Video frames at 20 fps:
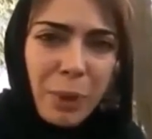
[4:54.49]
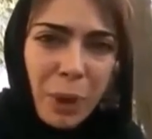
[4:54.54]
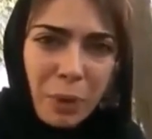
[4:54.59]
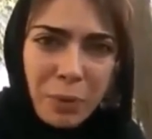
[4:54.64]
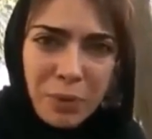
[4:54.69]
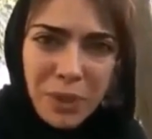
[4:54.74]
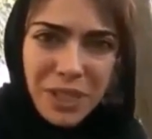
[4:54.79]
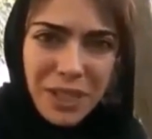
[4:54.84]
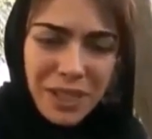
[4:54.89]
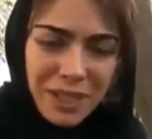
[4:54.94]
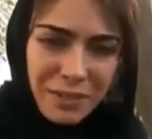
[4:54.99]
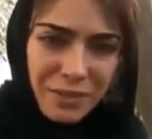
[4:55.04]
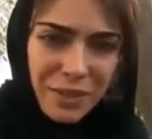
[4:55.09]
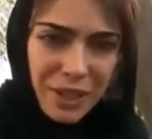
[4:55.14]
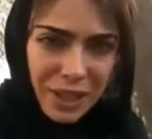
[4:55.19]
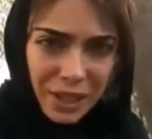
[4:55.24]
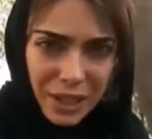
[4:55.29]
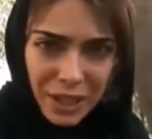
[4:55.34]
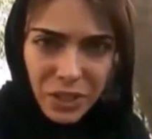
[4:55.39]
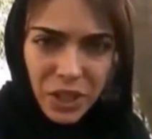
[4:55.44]
bombed his
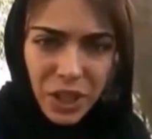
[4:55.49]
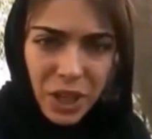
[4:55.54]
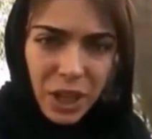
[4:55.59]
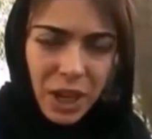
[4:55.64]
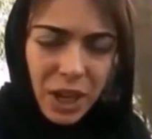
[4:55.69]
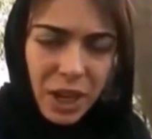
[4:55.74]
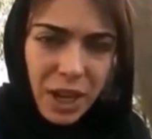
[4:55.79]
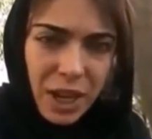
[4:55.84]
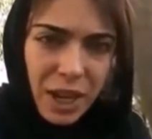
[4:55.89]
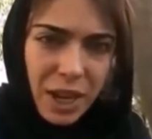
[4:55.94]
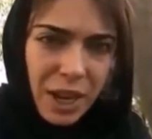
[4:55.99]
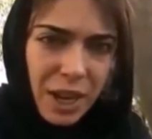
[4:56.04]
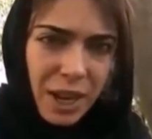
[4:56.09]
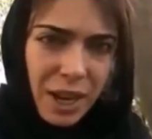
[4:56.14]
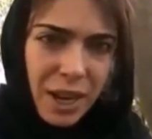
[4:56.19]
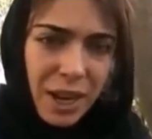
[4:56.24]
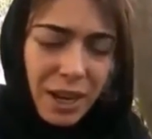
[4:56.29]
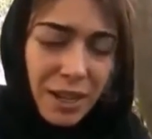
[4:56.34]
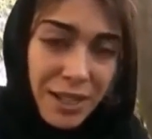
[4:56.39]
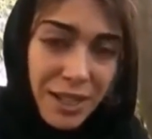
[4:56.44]
village
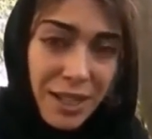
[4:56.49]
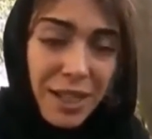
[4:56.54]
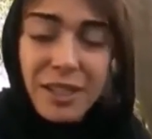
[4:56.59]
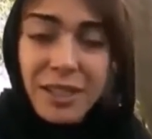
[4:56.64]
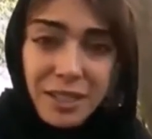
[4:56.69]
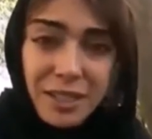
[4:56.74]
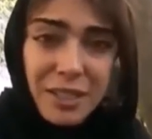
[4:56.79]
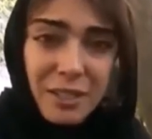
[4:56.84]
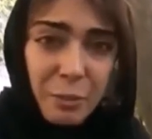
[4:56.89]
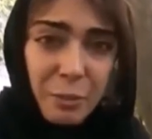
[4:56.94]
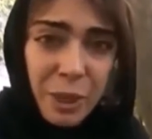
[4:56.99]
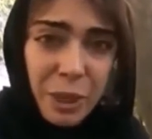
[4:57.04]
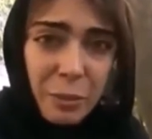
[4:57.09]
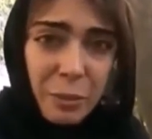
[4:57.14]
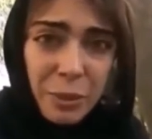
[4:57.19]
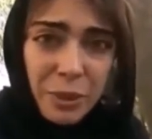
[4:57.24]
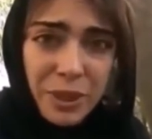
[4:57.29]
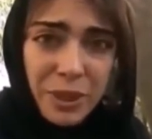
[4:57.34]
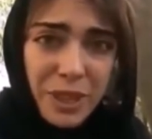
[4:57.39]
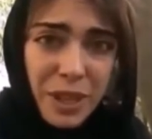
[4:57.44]
and dozens of
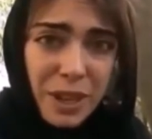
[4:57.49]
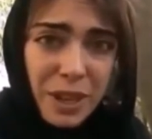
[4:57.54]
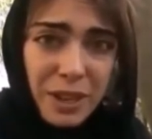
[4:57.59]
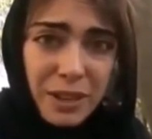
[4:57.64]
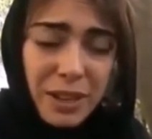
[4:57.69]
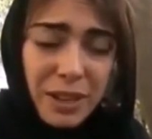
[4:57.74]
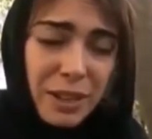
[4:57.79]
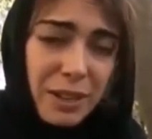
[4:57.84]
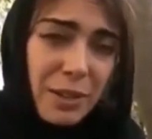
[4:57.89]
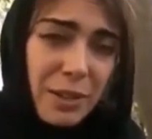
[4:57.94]
people died.